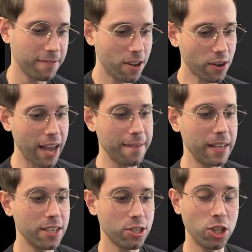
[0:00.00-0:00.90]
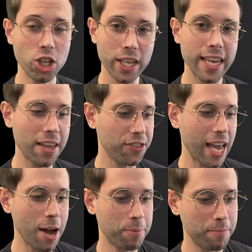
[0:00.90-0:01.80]
Okay, so looking at the
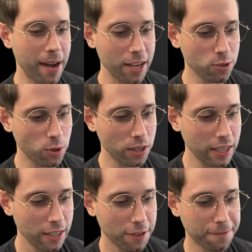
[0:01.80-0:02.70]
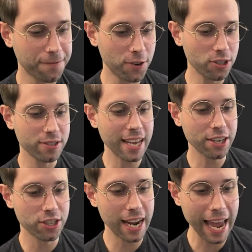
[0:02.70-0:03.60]
output module, the first
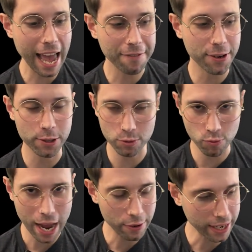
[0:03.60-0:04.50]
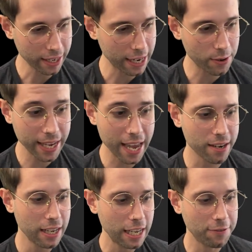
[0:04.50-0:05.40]
section I have here is routing. Now
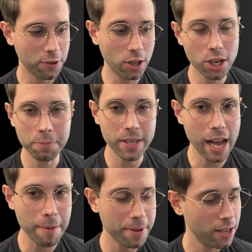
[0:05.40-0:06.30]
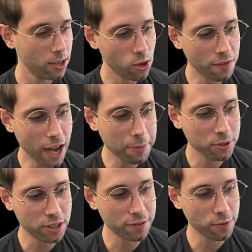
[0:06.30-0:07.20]
again, if you look up top, you have
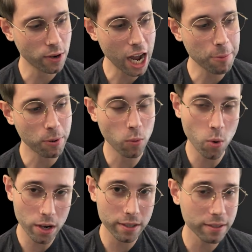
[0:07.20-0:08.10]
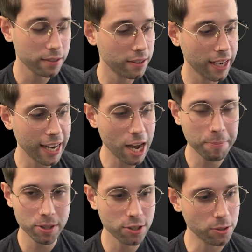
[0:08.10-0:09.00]
options for output 1 and
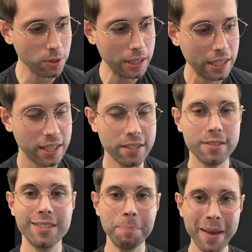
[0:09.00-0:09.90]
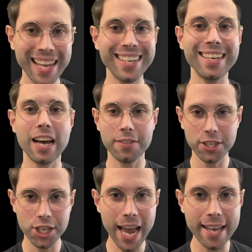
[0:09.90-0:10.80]
output 2. This is dependent on the
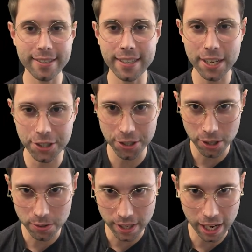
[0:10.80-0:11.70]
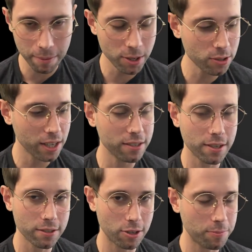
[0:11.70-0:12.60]
chassis that you're using. I'm using a
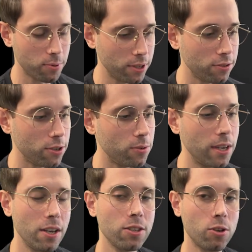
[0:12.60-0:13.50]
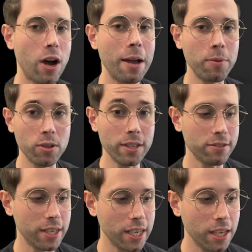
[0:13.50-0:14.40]
600.2, so I'm only
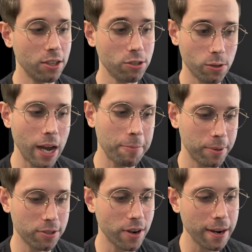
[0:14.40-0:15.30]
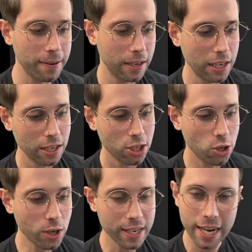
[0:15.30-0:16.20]
seeing 2 outputs, right?
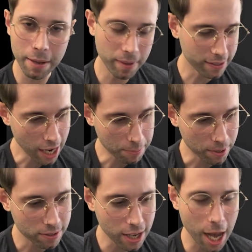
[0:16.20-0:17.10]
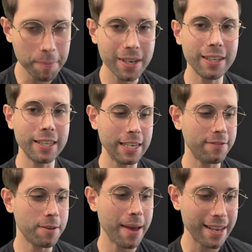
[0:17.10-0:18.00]
You can name these outputs. I'm gonna leave
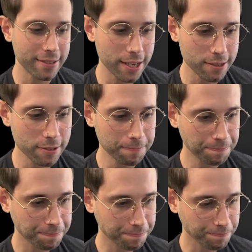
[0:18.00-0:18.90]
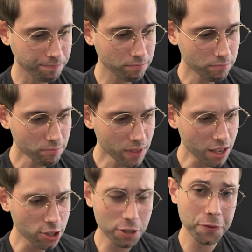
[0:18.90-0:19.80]
them as is,
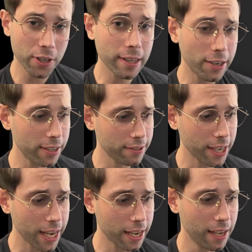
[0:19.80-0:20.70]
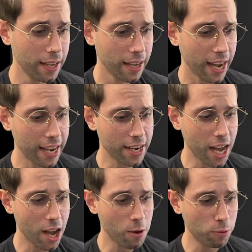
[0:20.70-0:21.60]
just for clarity's sake, and
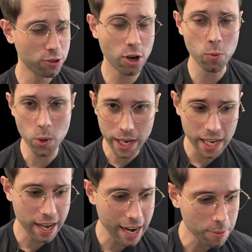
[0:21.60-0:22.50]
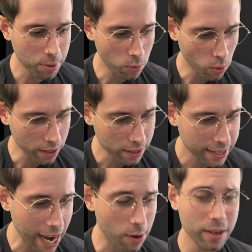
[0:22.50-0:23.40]
we'll start working on output 1.
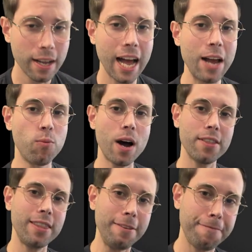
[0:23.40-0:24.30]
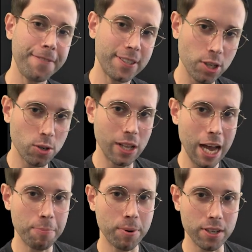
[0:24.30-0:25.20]
Now, I want the physical
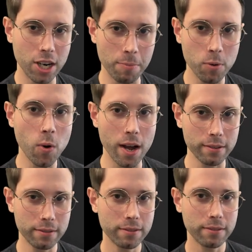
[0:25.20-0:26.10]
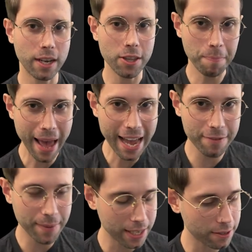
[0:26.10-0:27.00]
output number 1 on the back of
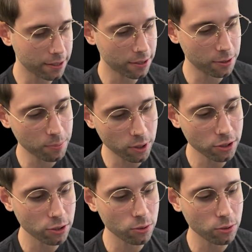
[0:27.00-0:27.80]
my 600.2